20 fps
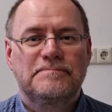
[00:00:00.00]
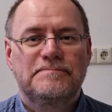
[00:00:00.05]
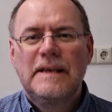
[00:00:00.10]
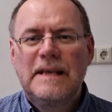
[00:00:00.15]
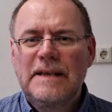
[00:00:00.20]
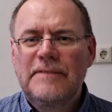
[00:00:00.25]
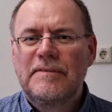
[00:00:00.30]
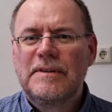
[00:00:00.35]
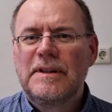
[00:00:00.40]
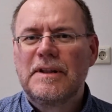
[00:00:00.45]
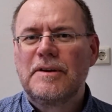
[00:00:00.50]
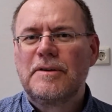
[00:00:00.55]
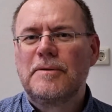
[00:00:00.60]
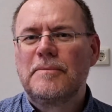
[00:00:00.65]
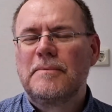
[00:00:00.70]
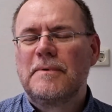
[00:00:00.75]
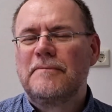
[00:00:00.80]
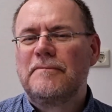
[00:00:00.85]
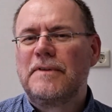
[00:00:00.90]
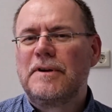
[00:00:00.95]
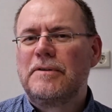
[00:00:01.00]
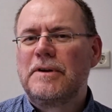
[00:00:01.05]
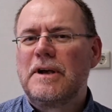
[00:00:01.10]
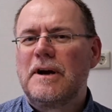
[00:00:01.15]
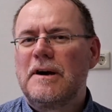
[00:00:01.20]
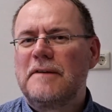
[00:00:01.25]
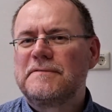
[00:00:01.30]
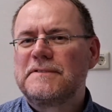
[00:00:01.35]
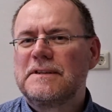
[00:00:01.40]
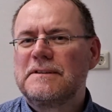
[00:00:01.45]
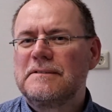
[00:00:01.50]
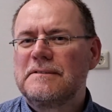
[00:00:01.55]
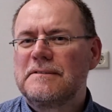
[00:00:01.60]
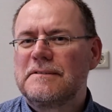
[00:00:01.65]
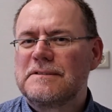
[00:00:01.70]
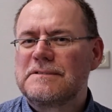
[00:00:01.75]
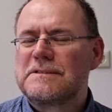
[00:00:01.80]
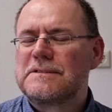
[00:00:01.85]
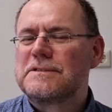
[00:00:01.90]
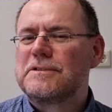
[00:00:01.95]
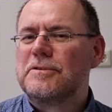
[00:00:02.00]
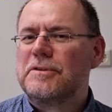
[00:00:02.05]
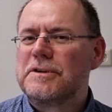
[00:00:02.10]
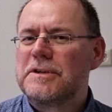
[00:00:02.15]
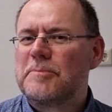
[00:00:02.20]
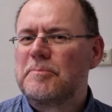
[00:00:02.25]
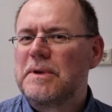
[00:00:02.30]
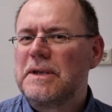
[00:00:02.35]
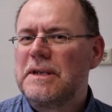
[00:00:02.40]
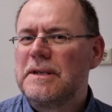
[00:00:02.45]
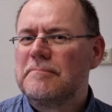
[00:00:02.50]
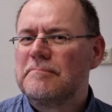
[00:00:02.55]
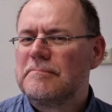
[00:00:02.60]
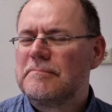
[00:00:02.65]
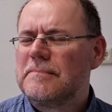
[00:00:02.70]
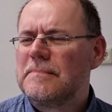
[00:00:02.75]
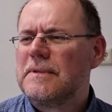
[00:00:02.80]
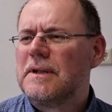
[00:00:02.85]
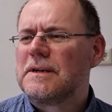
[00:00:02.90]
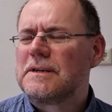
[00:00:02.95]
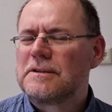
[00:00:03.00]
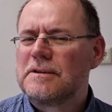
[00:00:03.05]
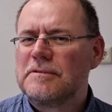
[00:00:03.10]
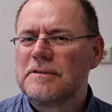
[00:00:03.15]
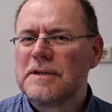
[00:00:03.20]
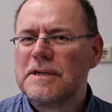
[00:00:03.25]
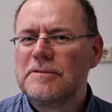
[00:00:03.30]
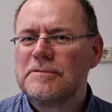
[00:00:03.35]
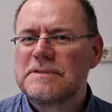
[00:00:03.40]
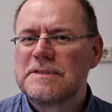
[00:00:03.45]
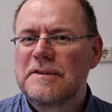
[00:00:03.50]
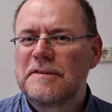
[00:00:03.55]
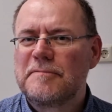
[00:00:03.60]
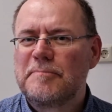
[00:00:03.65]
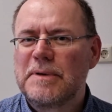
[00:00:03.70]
Even though very often this is going to be not conclusive,